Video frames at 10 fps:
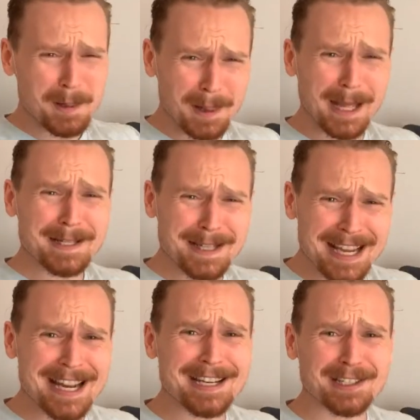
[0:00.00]
Let's
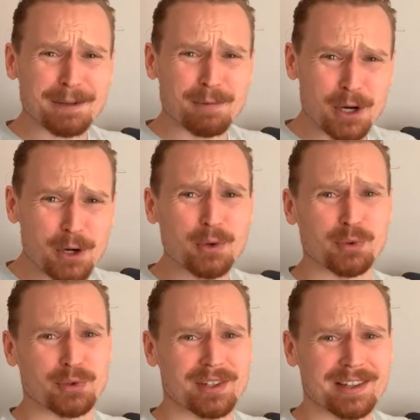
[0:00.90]
get into some
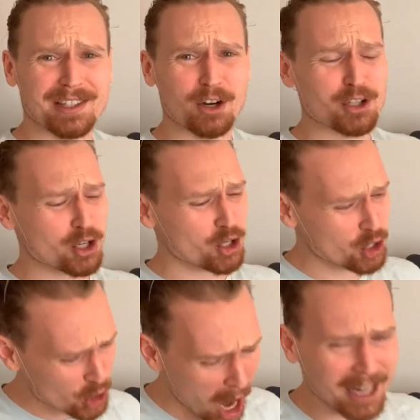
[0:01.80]
news, because there is a
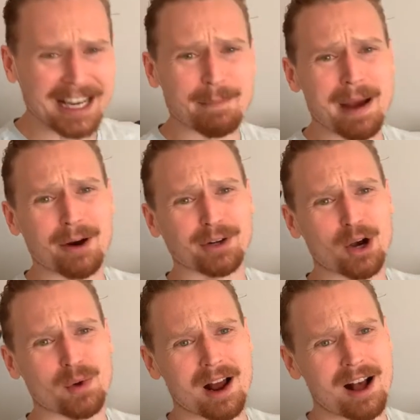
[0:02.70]
shocking amount
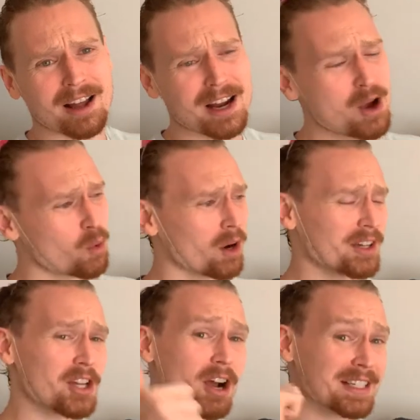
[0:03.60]
going on. We're going
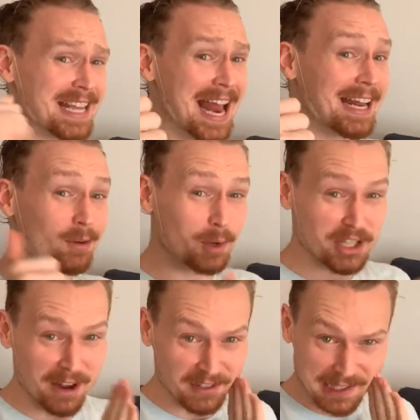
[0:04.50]
to talk Tenet,
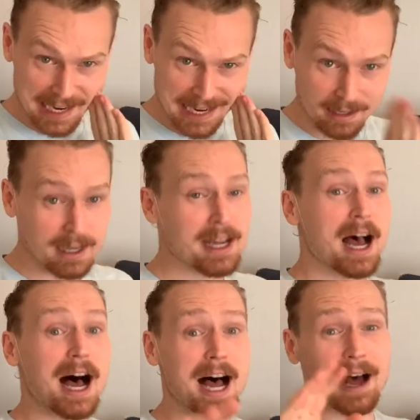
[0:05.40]
which I've seen.
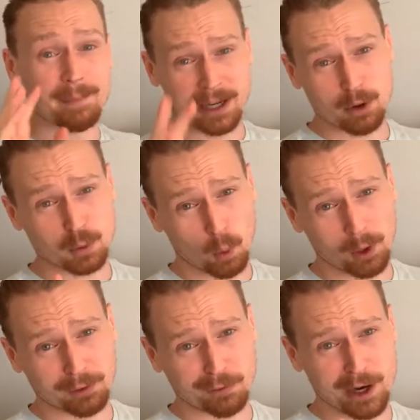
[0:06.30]
I'm going to go
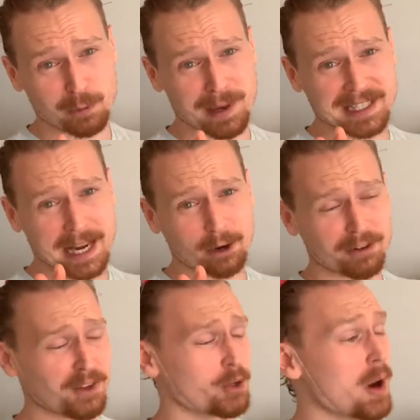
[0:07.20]
spoiler-free with my Tenet
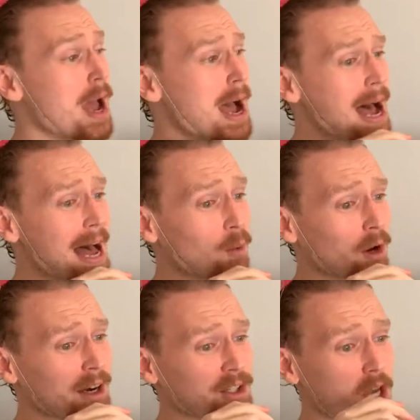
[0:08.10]
review.
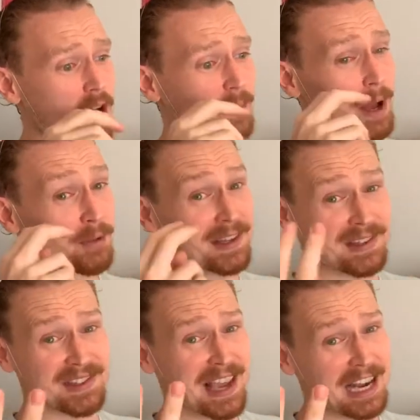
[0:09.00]
We're going to talk about the
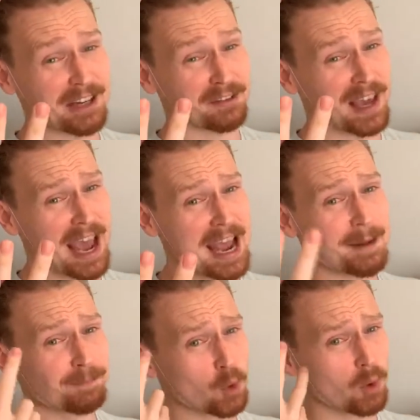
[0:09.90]
insanity of
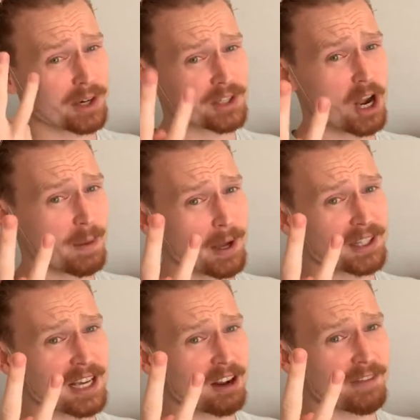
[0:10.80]
Kang. We're going to talk about
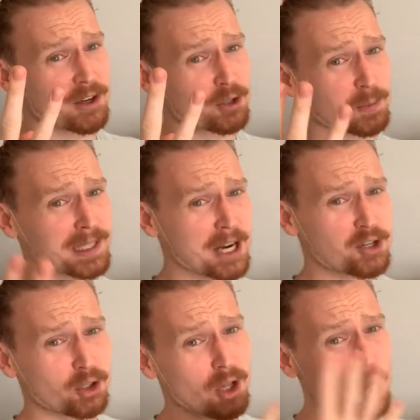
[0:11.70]
the Young Avengers
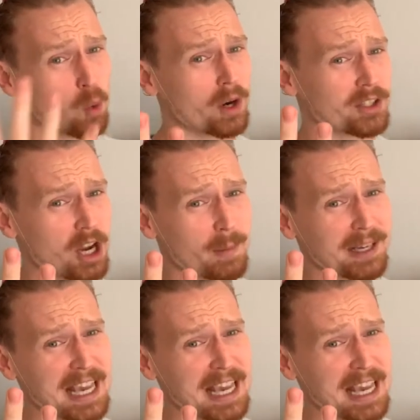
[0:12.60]
potential. We're going to talk about